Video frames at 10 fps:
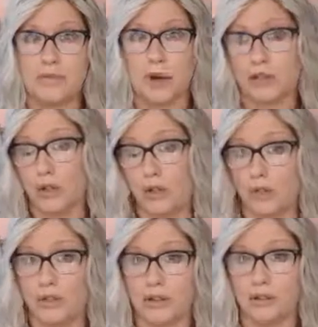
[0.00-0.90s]
are
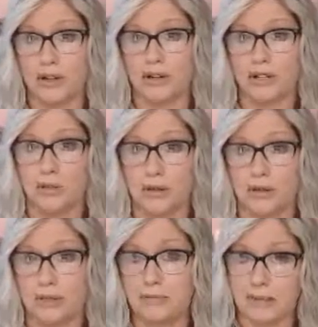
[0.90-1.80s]
told that we are
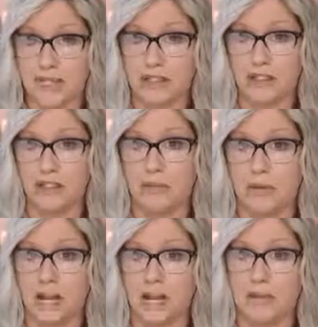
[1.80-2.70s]
supposed to be a certain
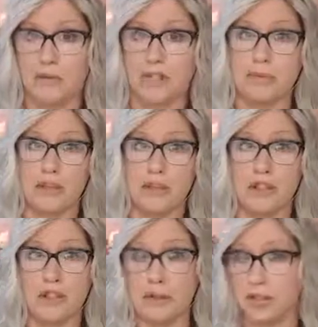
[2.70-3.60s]
way, that we're supposed to
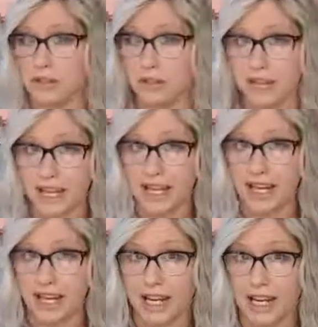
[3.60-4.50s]
do a certain thing,